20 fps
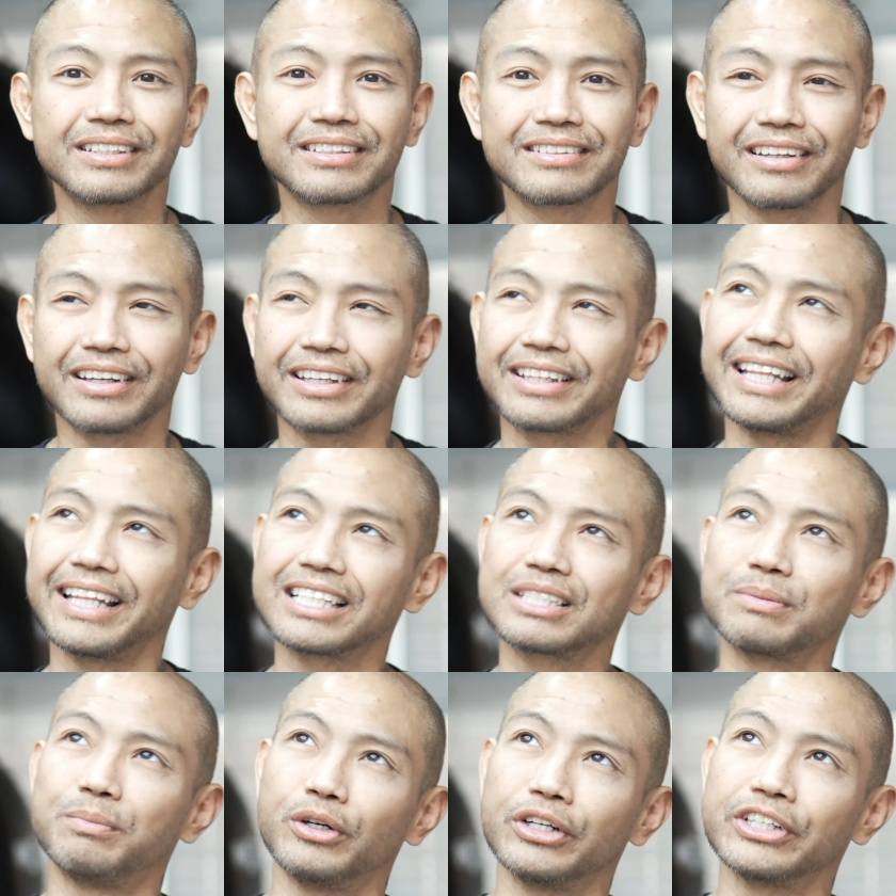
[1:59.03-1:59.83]
It's like,
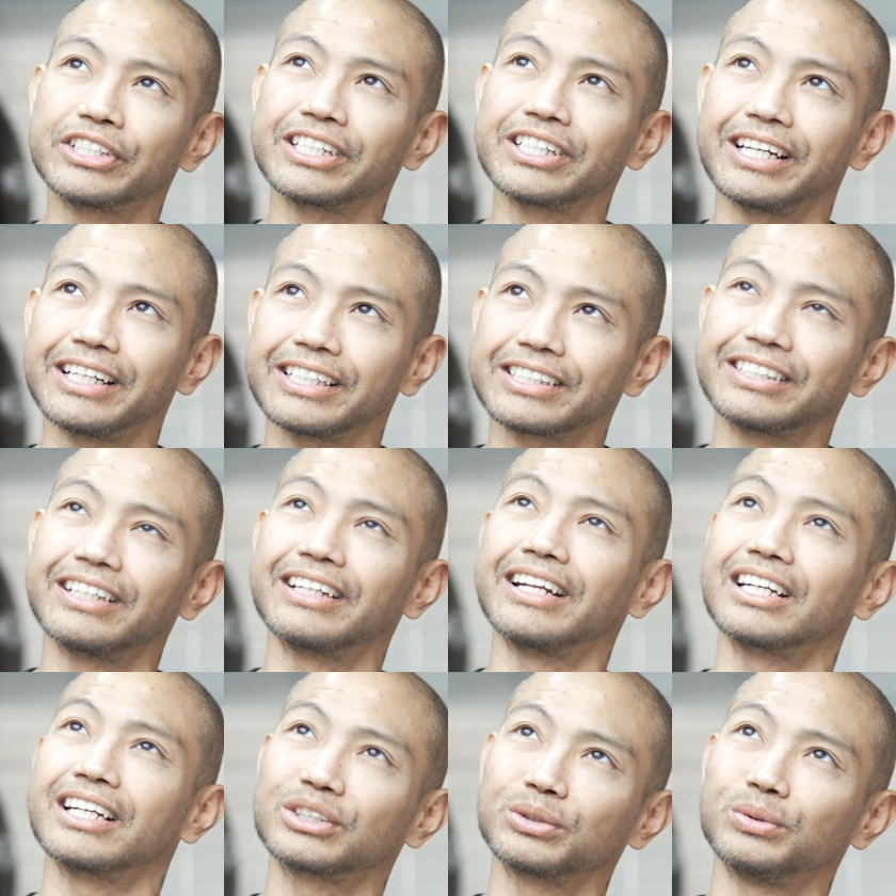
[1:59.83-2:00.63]
that's Muay Thai, it's not
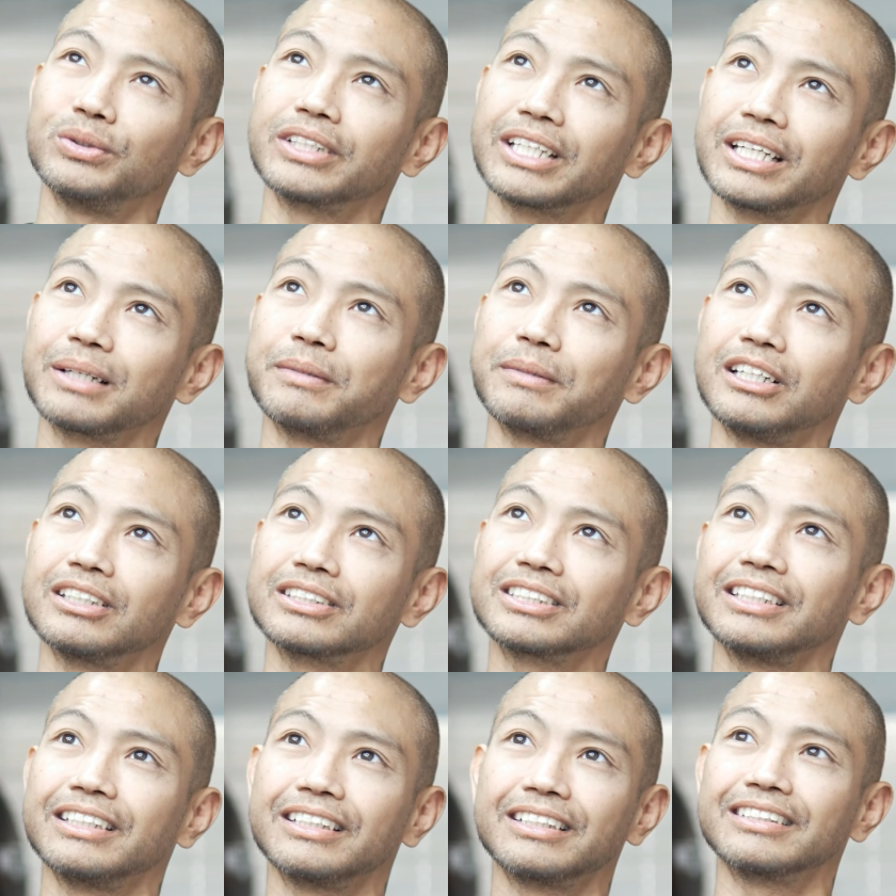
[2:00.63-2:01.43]
actual
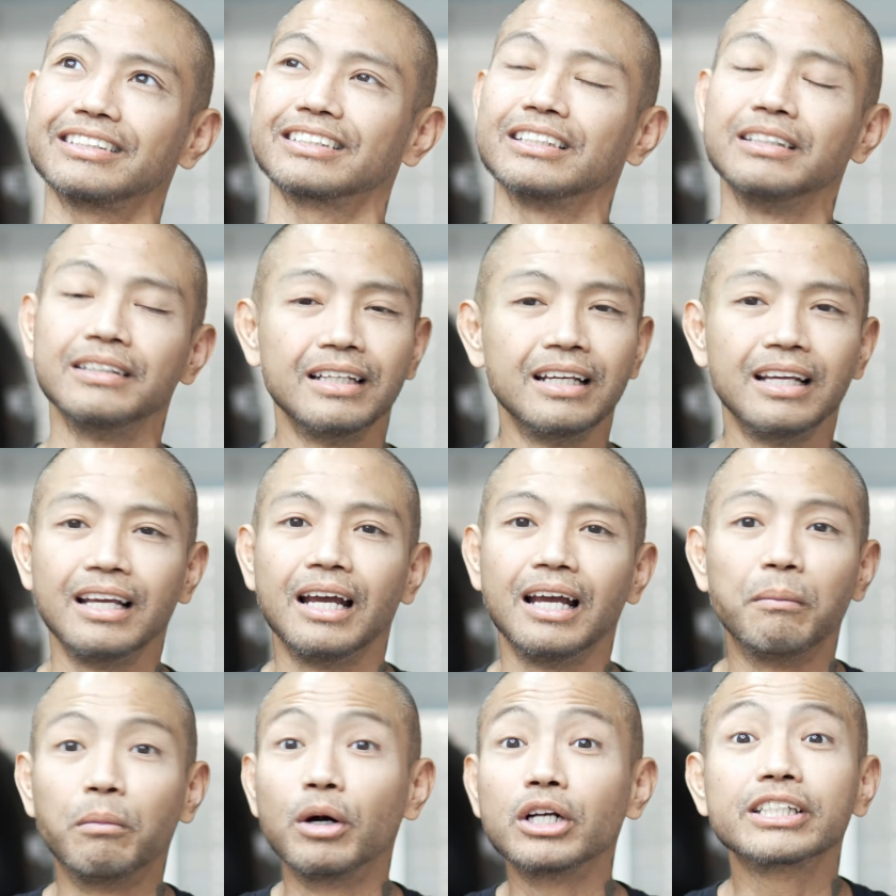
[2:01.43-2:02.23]
kickboxing. It's
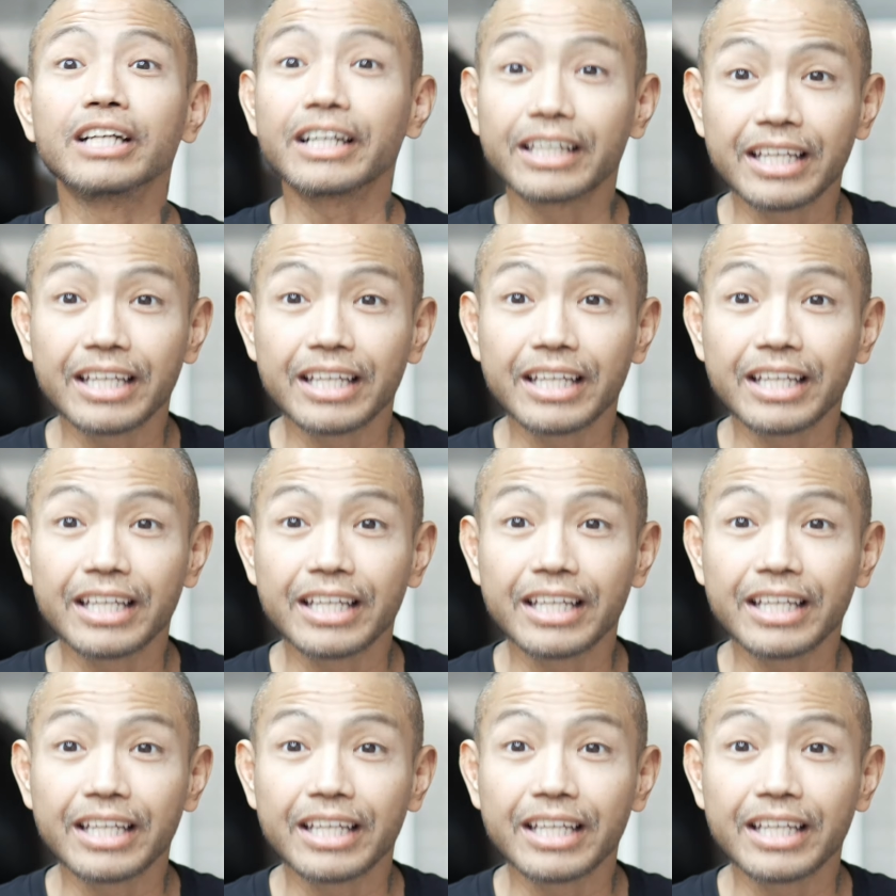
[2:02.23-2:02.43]
Muay Thai